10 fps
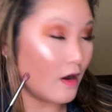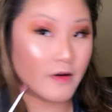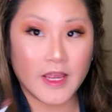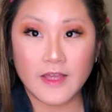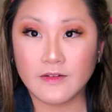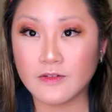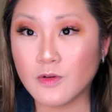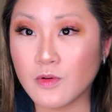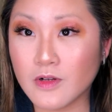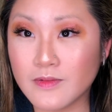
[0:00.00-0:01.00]
All right,
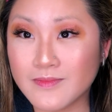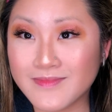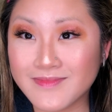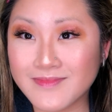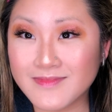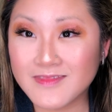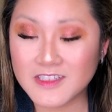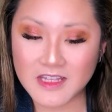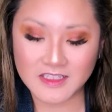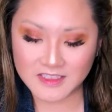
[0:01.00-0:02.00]
cool.
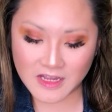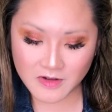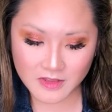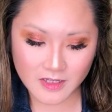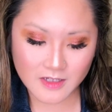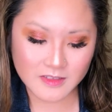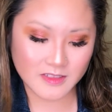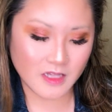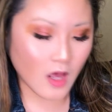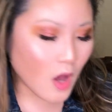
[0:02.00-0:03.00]
So that's how it
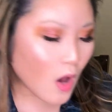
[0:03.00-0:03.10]
looks.